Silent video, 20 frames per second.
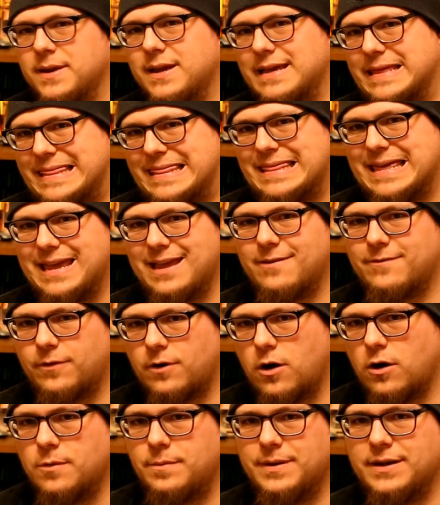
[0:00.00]
big thing
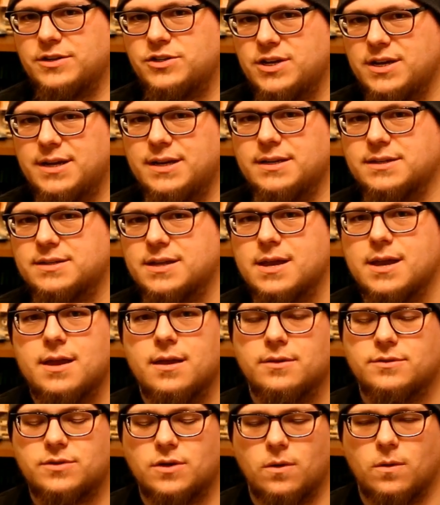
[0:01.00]
for RPGs.
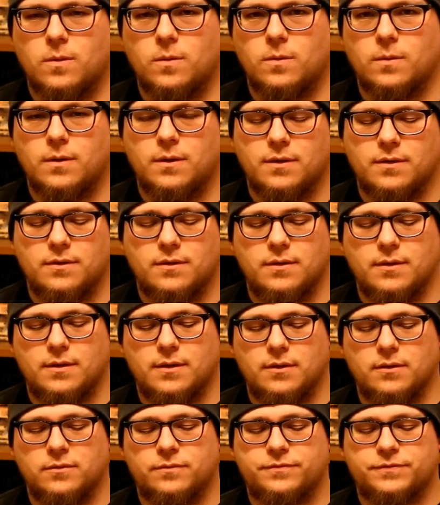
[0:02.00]
So
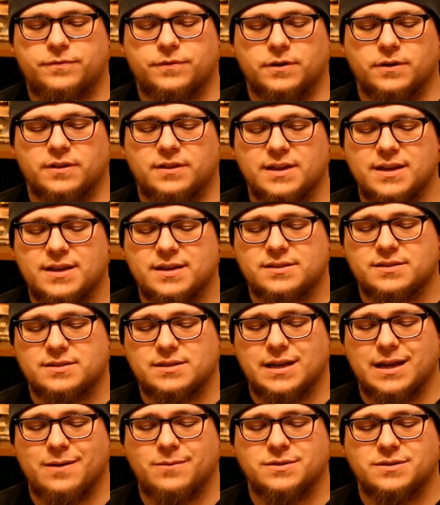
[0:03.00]
for
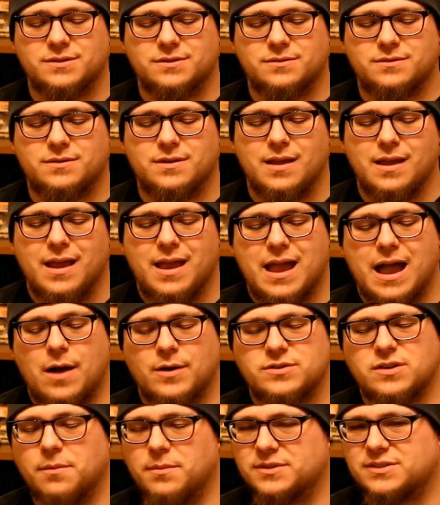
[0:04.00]
this, I was
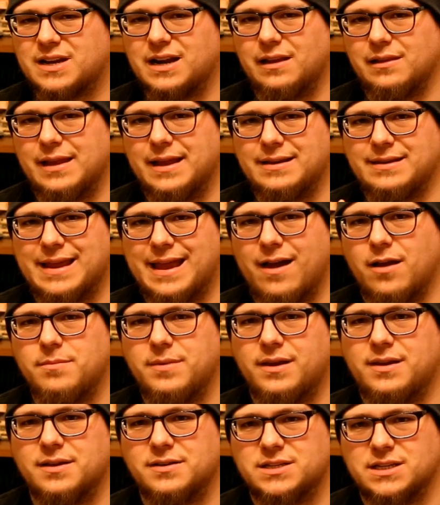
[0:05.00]
almost kind of let down
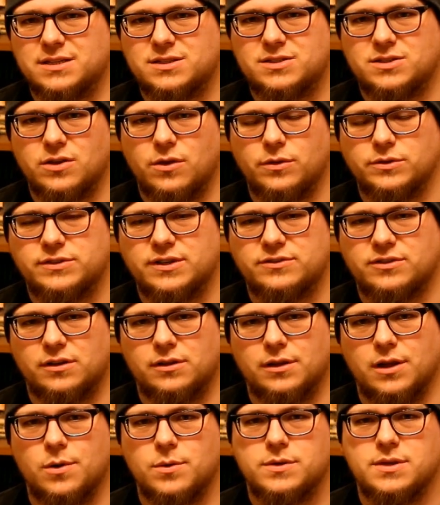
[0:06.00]
because it's such a
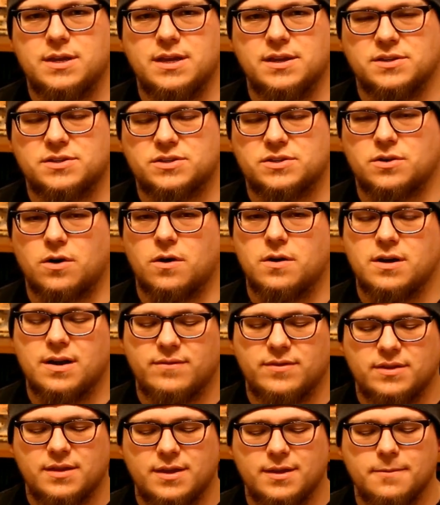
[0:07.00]
low-key start and
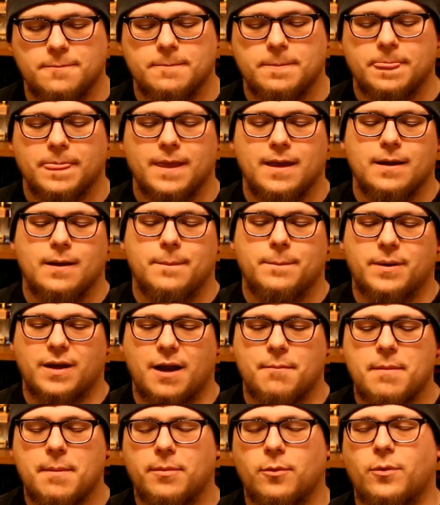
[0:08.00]
everything. But
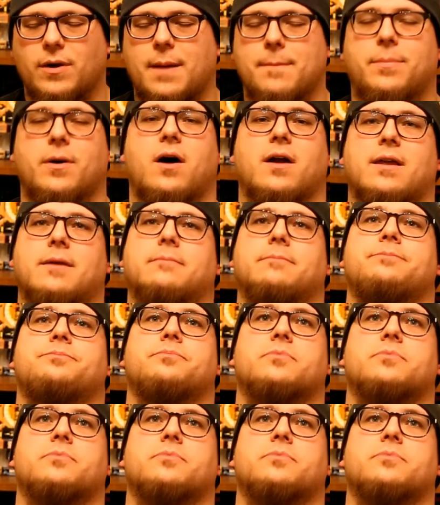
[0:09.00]
I remember when I bought it,